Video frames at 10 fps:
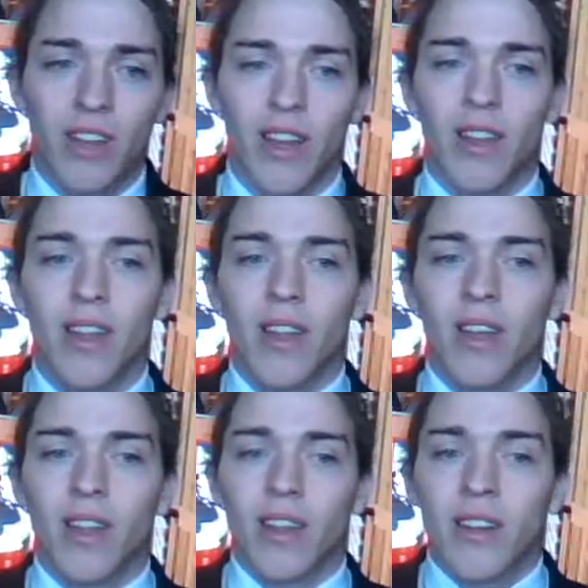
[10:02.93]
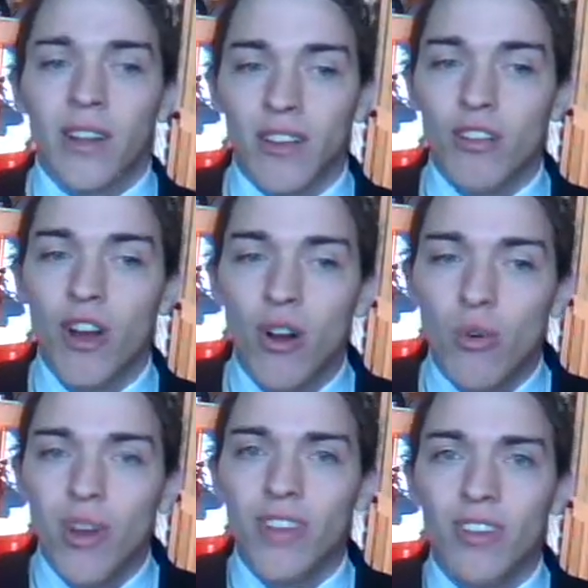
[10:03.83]
that there's no
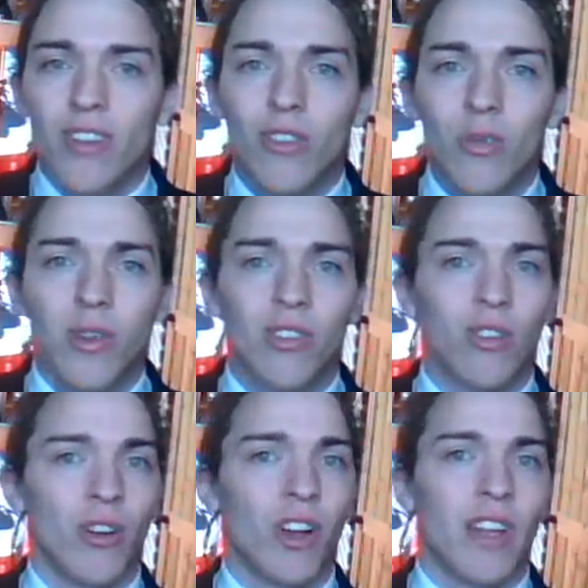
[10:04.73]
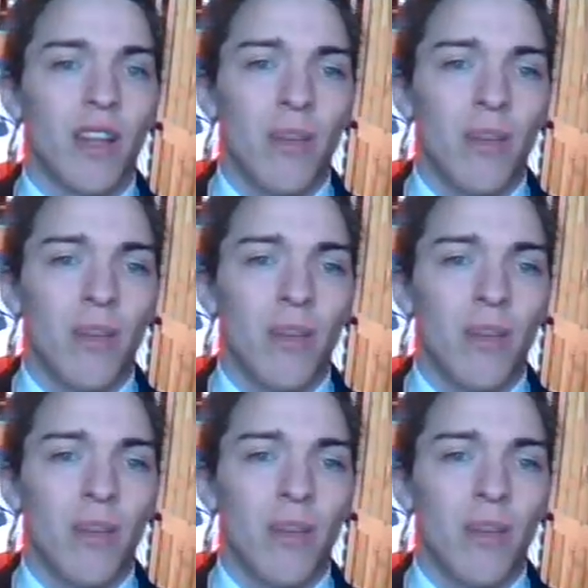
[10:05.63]
reason to insert it.